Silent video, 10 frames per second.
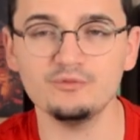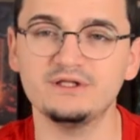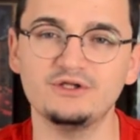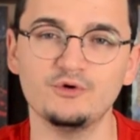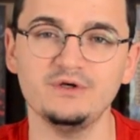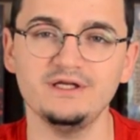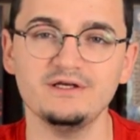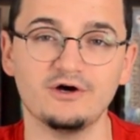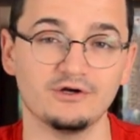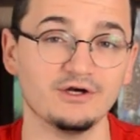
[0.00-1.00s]

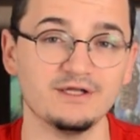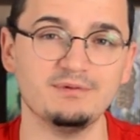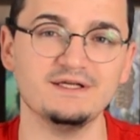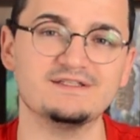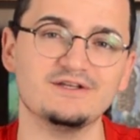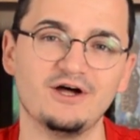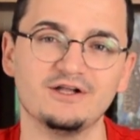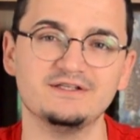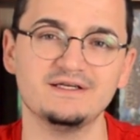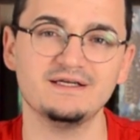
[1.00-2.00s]
Methoni on Ollie Plays A
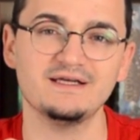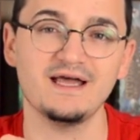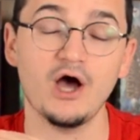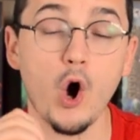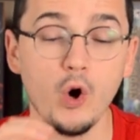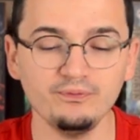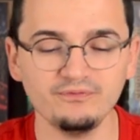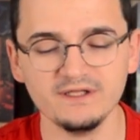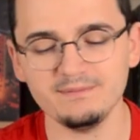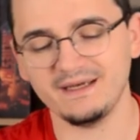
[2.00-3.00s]
Lot.
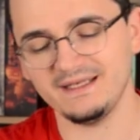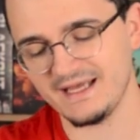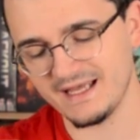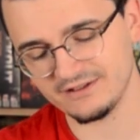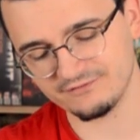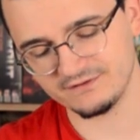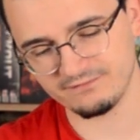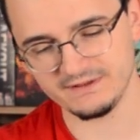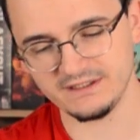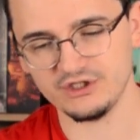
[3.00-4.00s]
Hopefully by the end of the
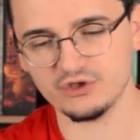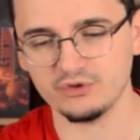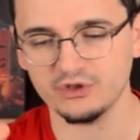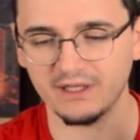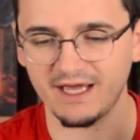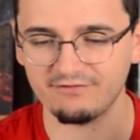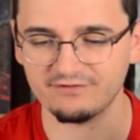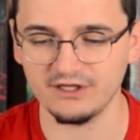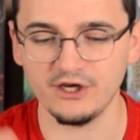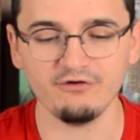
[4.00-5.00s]
video you'll have
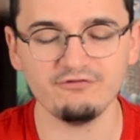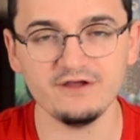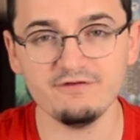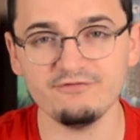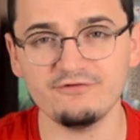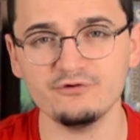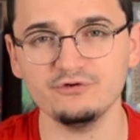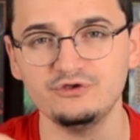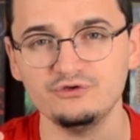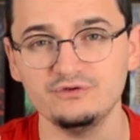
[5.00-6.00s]
enough info
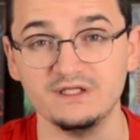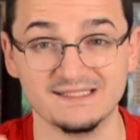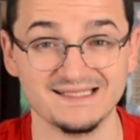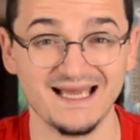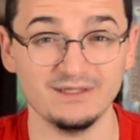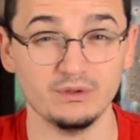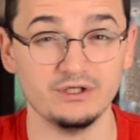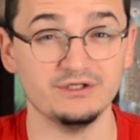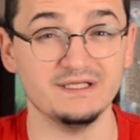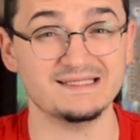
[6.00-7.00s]
to decide
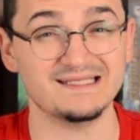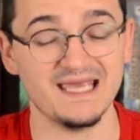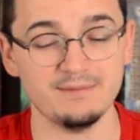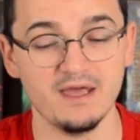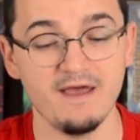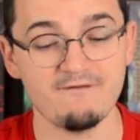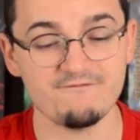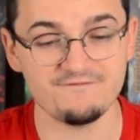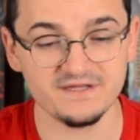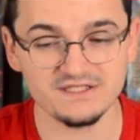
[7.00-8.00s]
whether this game
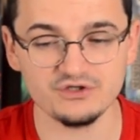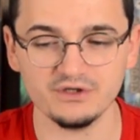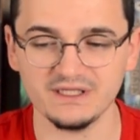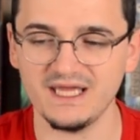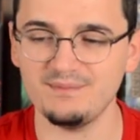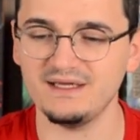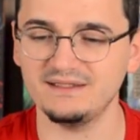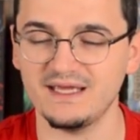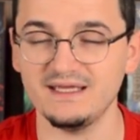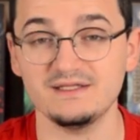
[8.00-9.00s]
fits your gaming
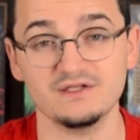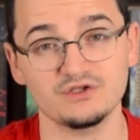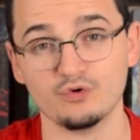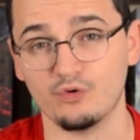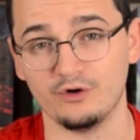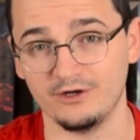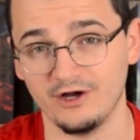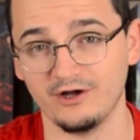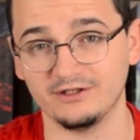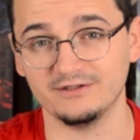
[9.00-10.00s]
taste or
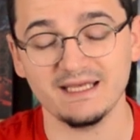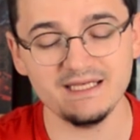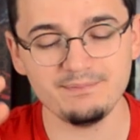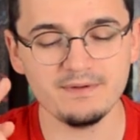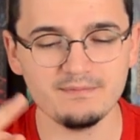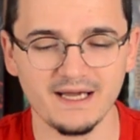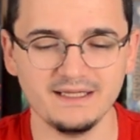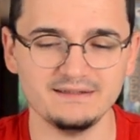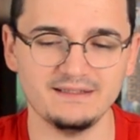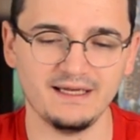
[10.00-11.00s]
not. Keep in
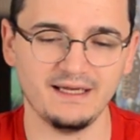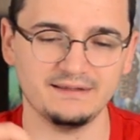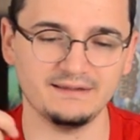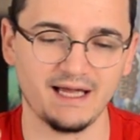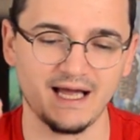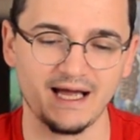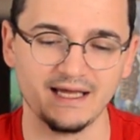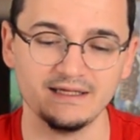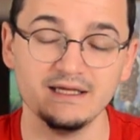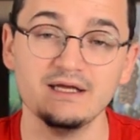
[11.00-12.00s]
mind that
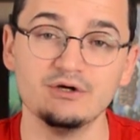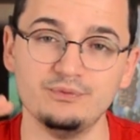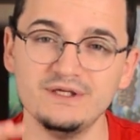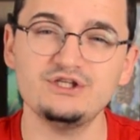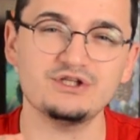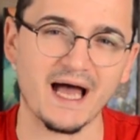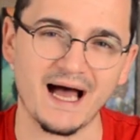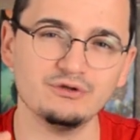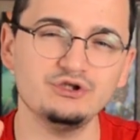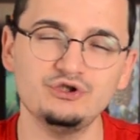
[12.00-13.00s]
I reached
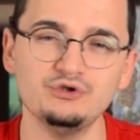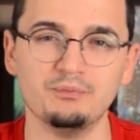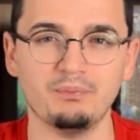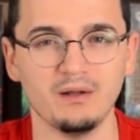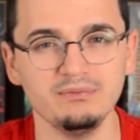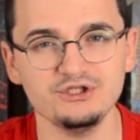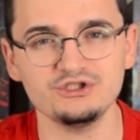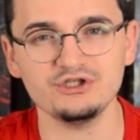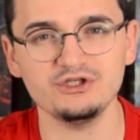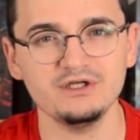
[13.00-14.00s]
out to the
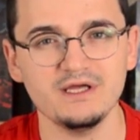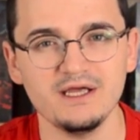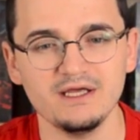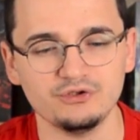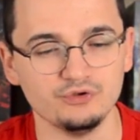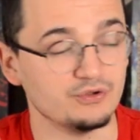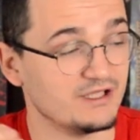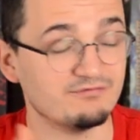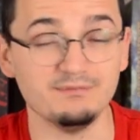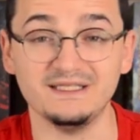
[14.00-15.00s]
publisher to give me